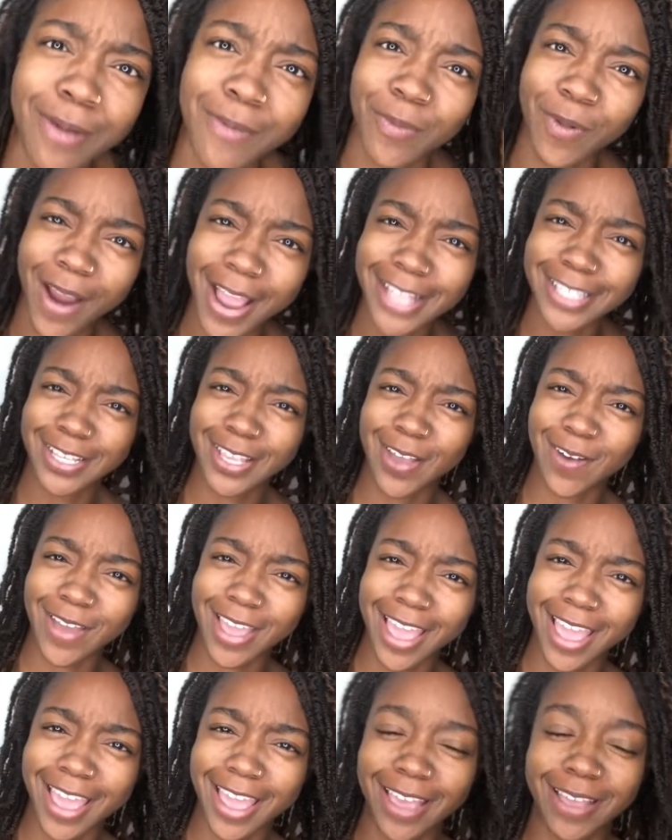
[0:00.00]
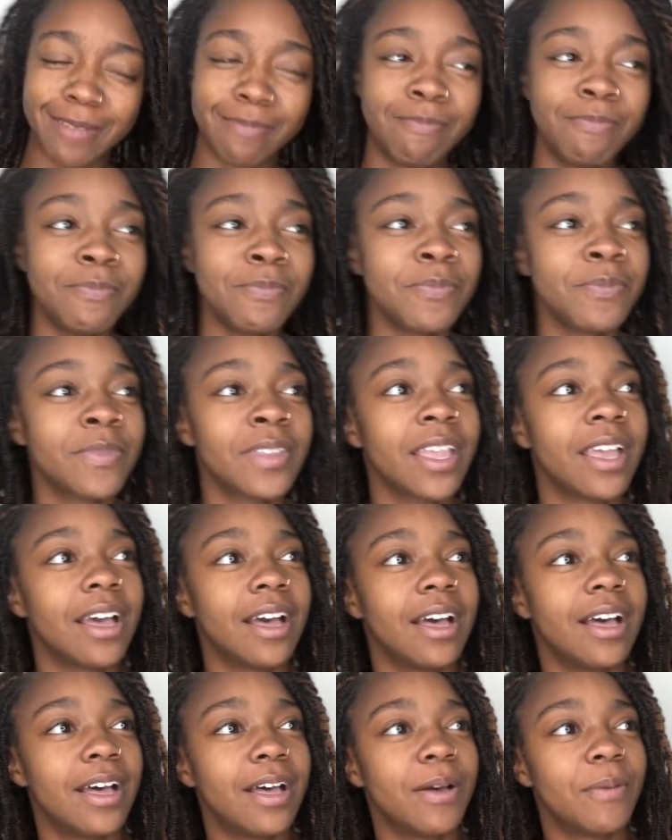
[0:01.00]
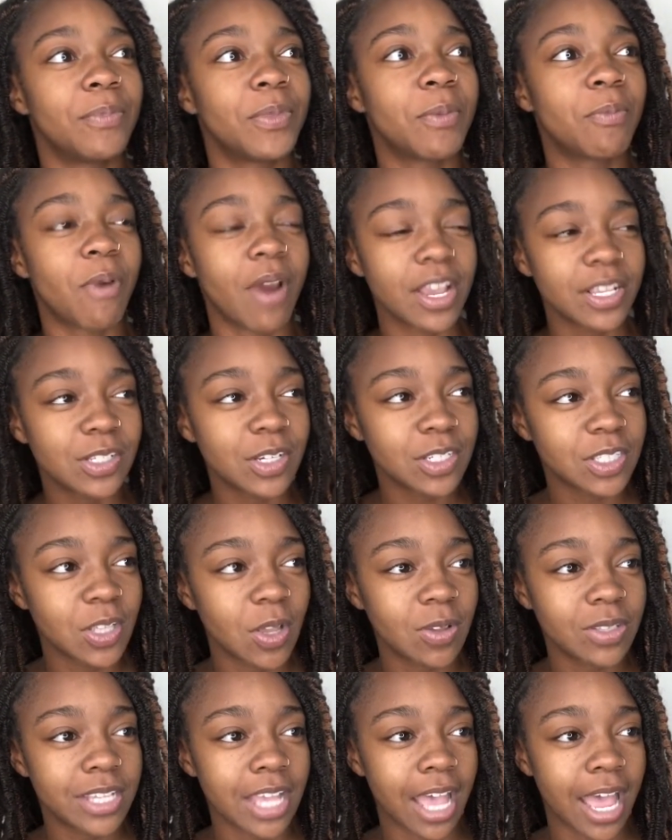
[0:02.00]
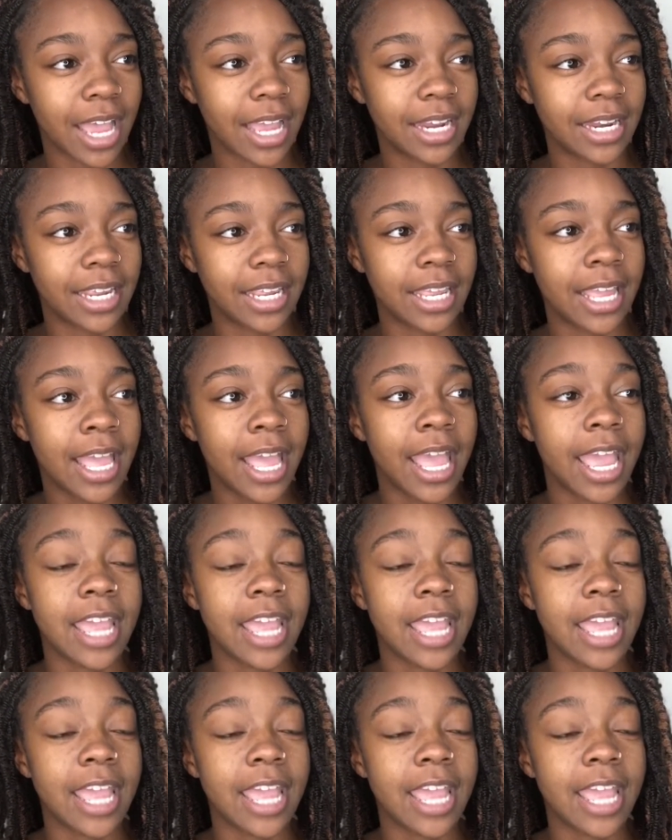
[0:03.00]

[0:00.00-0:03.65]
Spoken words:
them braids in your head. The braids are so tiny,